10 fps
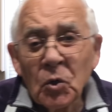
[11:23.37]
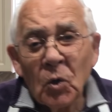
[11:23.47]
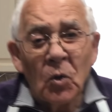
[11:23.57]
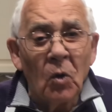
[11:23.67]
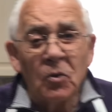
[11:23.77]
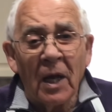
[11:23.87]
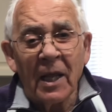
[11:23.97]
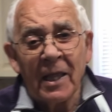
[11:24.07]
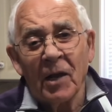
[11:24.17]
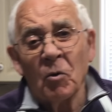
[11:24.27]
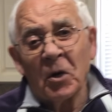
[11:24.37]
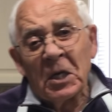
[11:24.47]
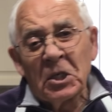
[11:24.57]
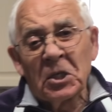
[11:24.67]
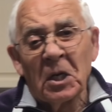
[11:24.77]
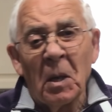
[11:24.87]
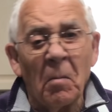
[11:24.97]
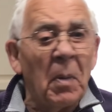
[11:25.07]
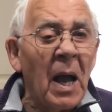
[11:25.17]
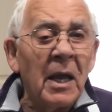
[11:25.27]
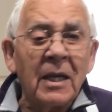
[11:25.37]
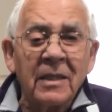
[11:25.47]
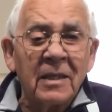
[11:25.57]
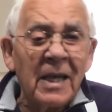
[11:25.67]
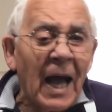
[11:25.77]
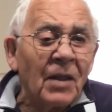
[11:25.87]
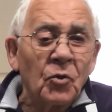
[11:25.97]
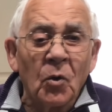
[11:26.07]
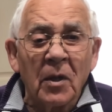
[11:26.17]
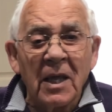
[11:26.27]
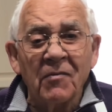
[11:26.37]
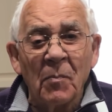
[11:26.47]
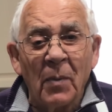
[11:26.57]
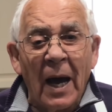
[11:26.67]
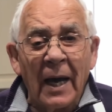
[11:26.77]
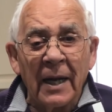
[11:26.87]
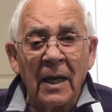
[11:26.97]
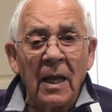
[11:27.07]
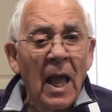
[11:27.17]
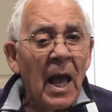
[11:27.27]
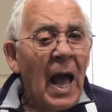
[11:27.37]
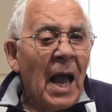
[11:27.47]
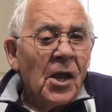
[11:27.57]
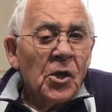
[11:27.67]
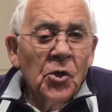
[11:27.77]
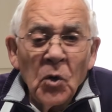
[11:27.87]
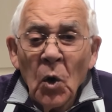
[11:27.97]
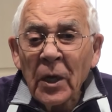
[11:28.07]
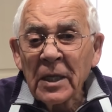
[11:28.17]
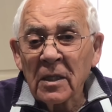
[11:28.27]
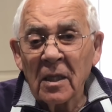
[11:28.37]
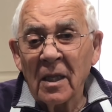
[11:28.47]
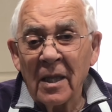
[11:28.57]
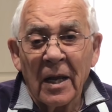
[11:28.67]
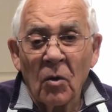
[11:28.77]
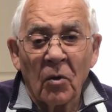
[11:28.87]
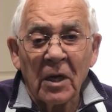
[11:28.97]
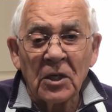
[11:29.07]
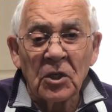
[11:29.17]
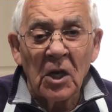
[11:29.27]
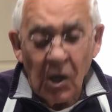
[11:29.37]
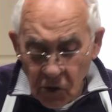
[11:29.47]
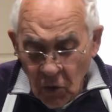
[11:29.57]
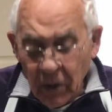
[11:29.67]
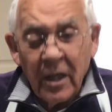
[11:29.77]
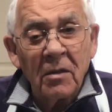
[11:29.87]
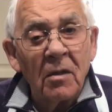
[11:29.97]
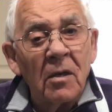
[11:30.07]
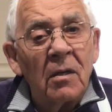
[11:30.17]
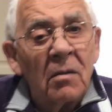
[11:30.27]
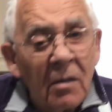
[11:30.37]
too good on the decoration. But you see, I told everybody, you don't eat the decoration, you eat the